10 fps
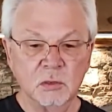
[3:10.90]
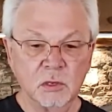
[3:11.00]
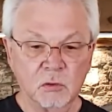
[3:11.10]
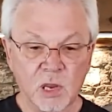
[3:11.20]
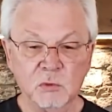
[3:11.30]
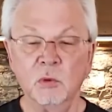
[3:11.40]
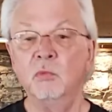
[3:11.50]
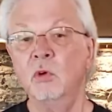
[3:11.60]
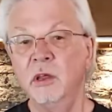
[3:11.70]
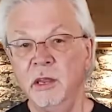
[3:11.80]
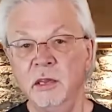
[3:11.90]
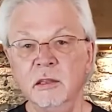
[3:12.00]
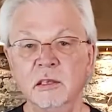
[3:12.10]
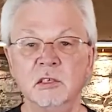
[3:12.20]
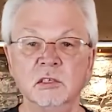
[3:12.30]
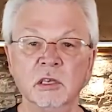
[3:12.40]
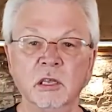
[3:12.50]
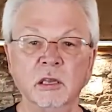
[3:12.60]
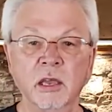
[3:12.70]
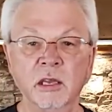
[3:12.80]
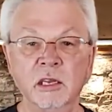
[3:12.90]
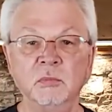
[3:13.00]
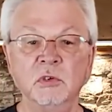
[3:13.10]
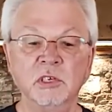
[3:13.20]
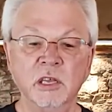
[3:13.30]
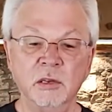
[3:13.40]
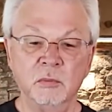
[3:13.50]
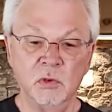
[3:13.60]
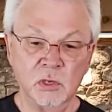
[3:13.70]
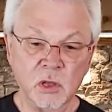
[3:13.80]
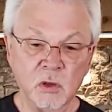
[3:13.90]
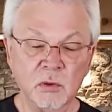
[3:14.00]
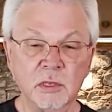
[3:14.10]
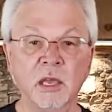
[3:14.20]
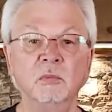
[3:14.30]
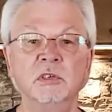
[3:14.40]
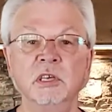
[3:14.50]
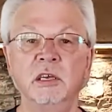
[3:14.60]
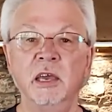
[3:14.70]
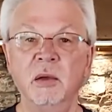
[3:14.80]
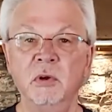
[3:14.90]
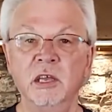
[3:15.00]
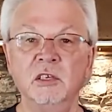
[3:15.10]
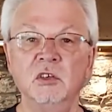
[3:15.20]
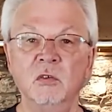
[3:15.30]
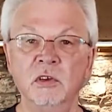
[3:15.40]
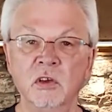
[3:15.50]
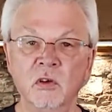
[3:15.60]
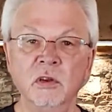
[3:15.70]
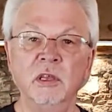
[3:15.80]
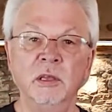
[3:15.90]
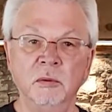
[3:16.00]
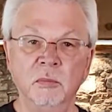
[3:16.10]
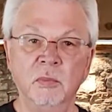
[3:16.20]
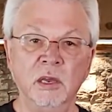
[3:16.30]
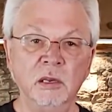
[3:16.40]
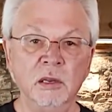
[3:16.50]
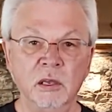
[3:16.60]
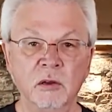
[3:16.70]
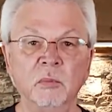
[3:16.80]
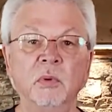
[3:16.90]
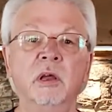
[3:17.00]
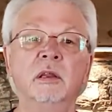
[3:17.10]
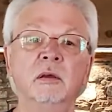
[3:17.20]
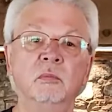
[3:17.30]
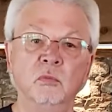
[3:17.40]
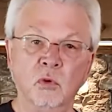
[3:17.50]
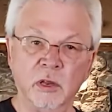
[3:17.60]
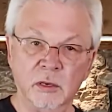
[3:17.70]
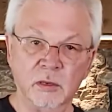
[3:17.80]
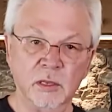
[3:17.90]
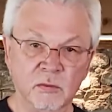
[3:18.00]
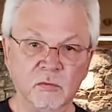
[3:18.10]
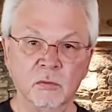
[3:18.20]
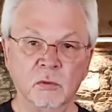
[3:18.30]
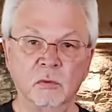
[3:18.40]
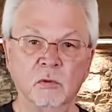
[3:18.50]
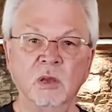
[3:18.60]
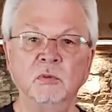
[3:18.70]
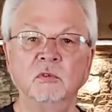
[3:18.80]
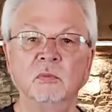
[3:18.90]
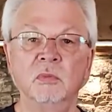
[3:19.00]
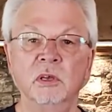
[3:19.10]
grapes are brought in. This is a 90% Merlot, 10% Cabernet Sauvignon, made here, but brought in grapes from